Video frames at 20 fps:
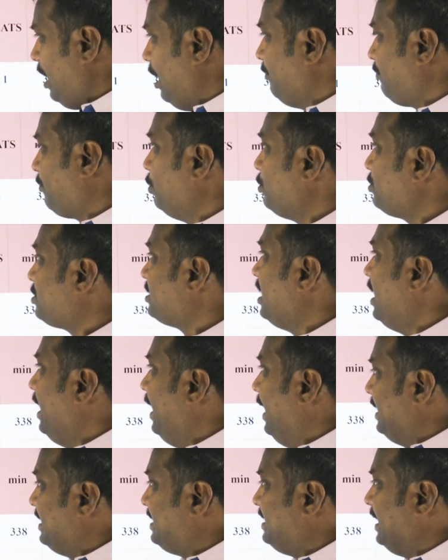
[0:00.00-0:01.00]
Of course
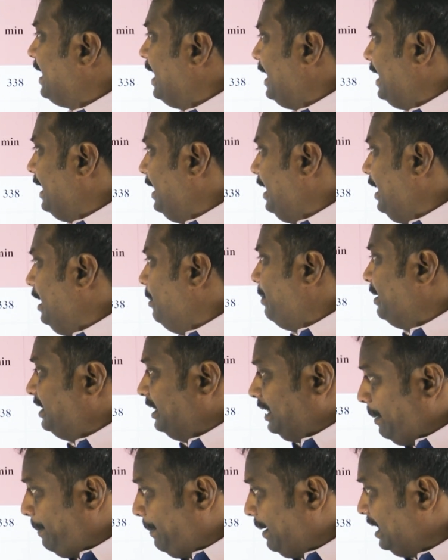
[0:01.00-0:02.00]
SC category la
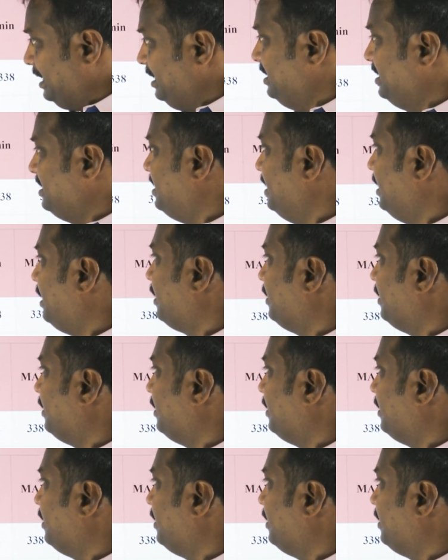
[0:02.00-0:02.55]
paathinga 15 seat